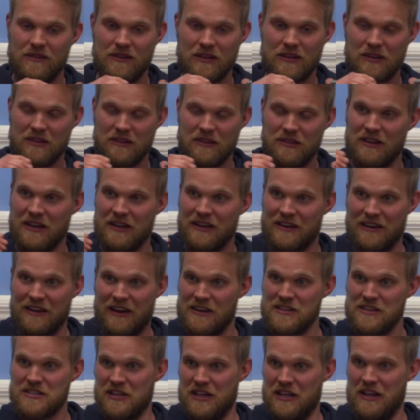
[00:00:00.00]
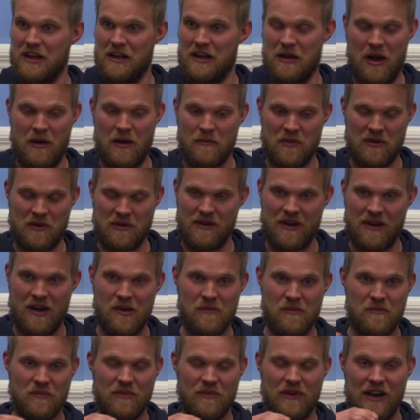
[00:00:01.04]
Like I said, I
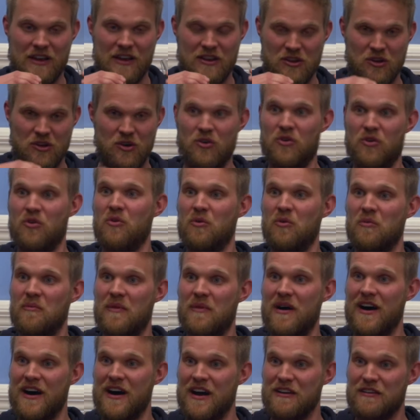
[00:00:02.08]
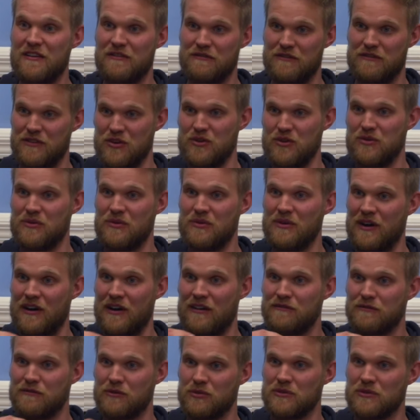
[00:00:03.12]
know my view
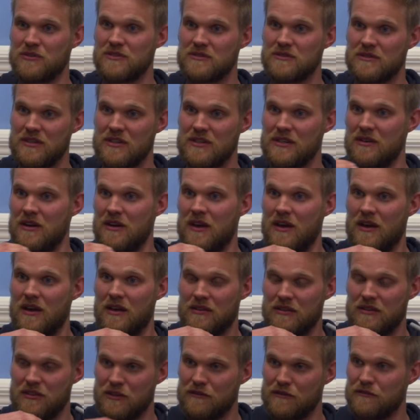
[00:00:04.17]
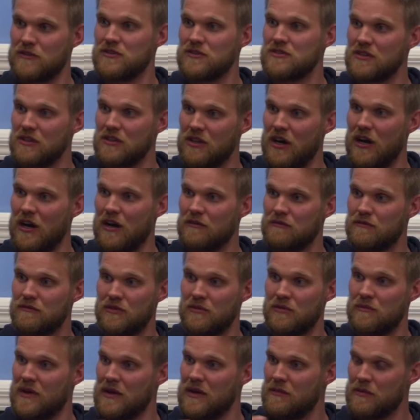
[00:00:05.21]
on forestry differs a lot
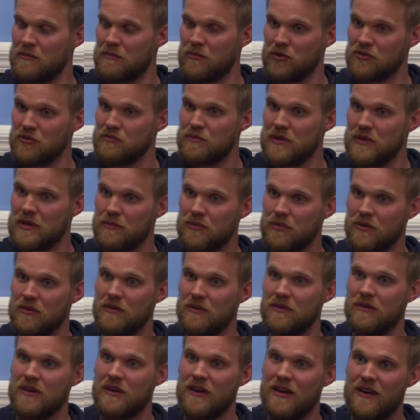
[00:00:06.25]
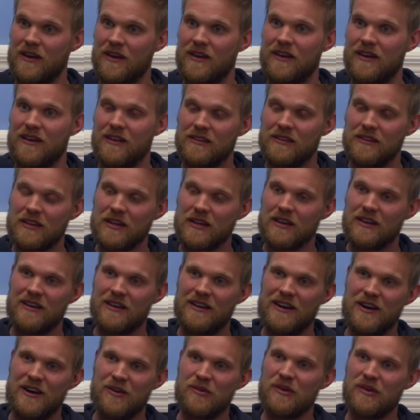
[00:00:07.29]
from maybe most people. Like,
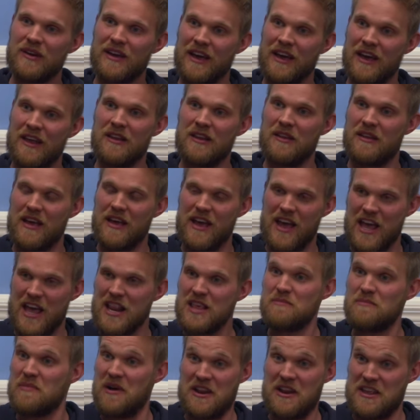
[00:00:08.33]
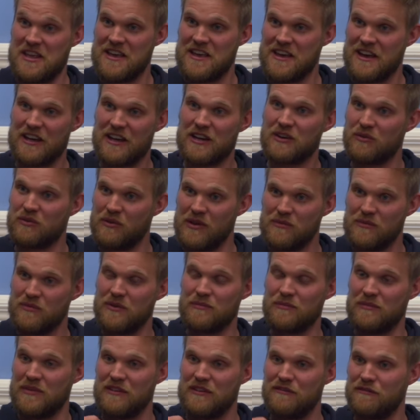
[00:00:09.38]
how can anybody agree
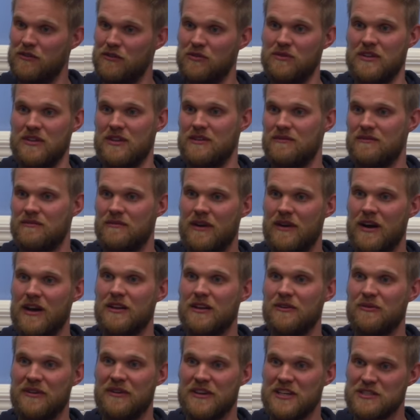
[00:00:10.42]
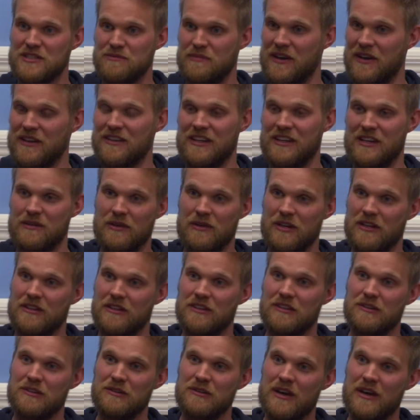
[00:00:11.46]
with me fully? I don't expect anybody
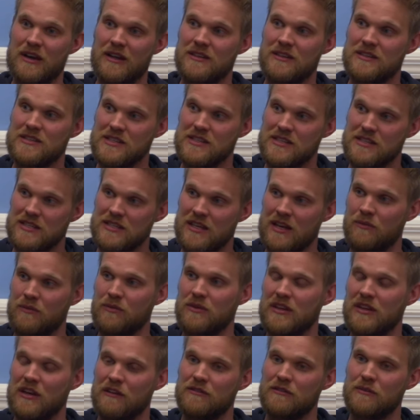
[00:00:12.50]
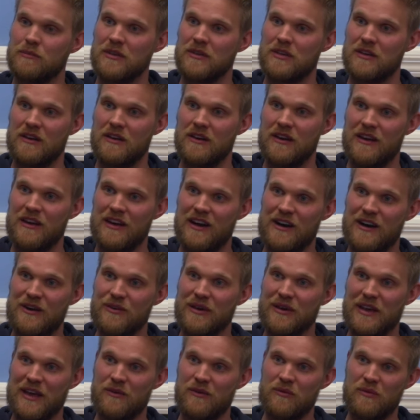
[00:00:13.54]
to do that. And it's the same with the FLP. How
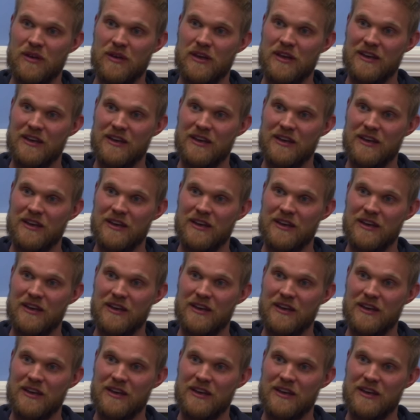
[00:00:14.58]
can